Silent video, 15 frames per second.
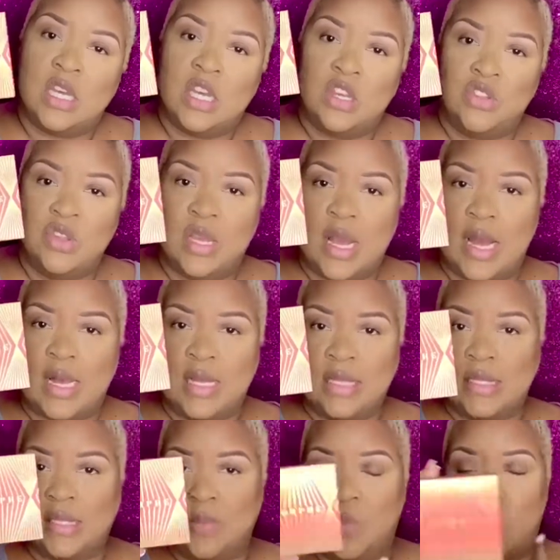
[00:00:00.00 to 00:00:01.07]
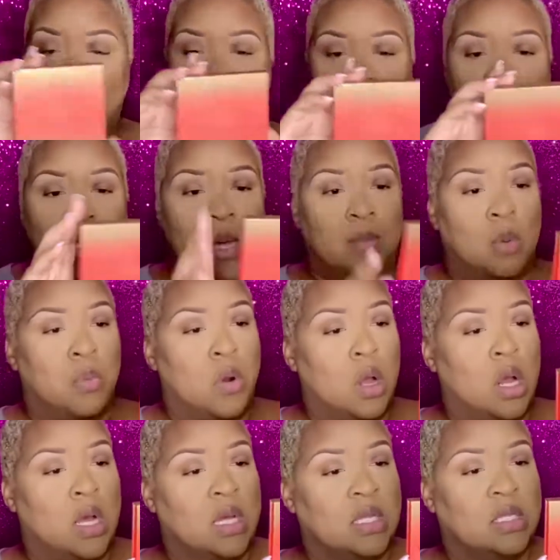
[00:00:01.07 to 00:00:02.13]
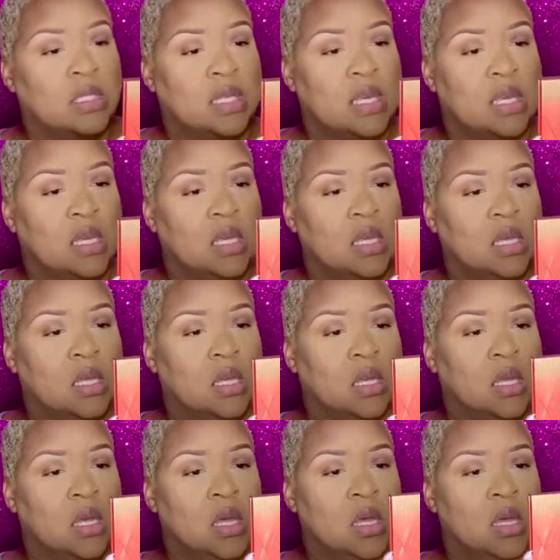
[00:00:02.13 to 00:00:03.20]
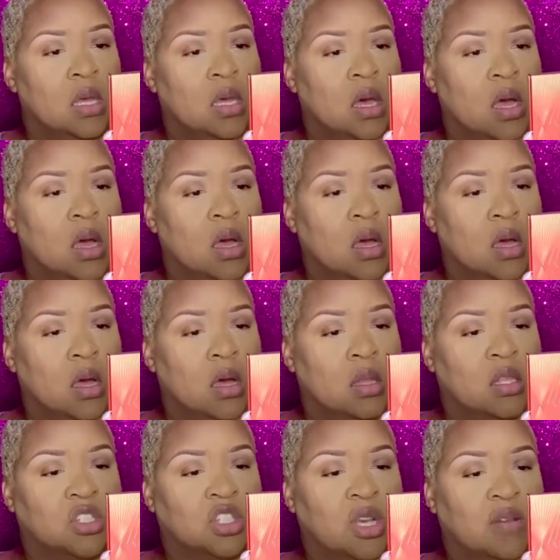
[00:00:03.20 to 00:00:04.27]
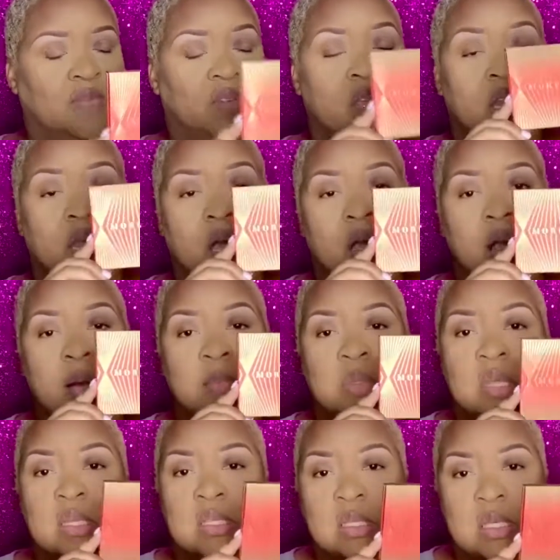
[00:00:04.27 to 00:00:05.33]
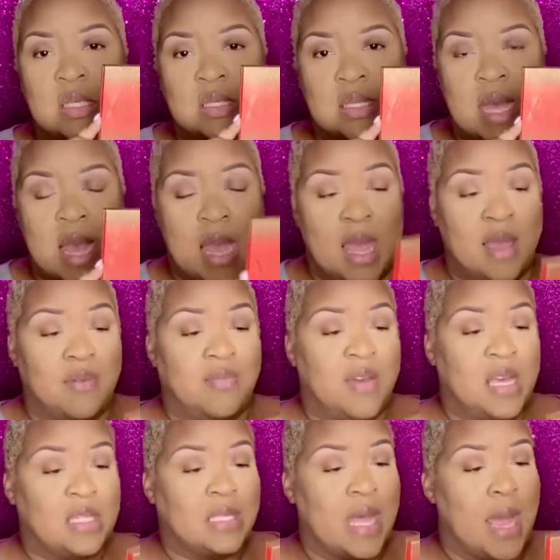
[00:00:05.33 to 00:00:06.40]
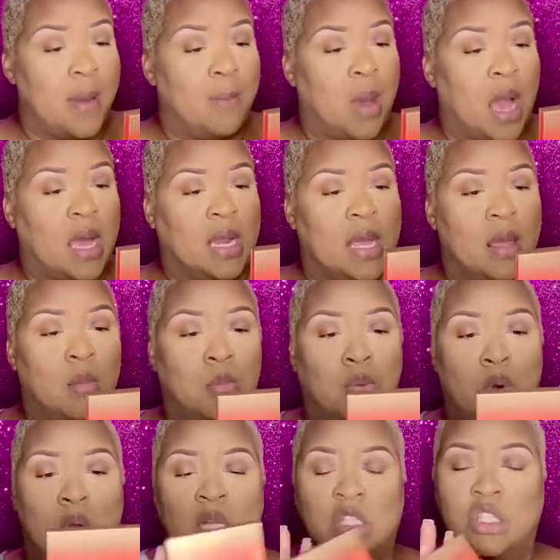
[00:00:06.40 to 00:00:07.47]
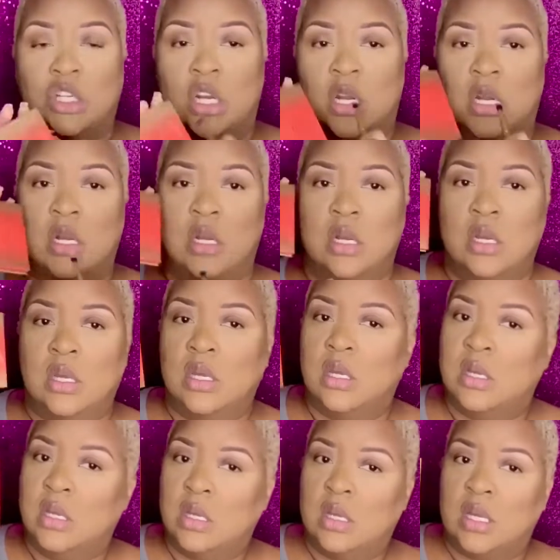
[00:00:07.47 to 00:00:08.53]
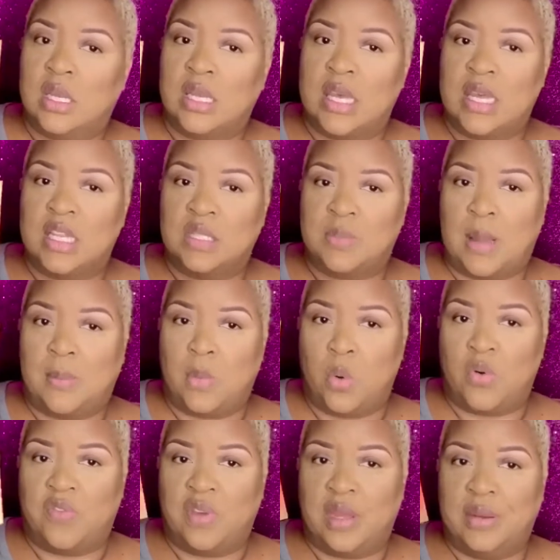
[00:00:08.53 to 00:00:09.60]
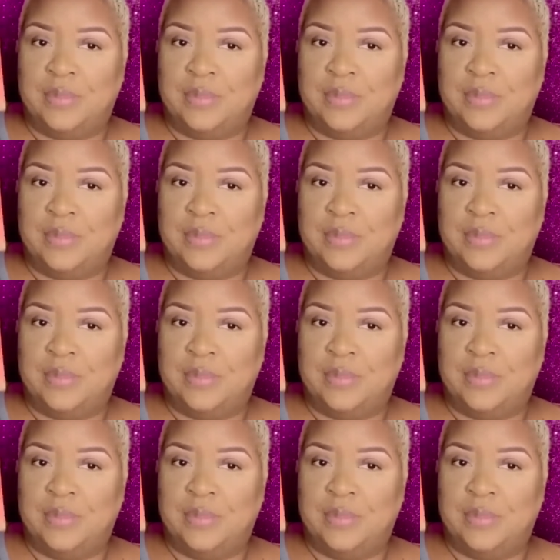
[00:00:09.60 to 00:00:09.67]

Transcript: You guys, the Morphe Glamour Bronze in the shade Phenom. This is a face and body bronzer. And again, it's by Morphe.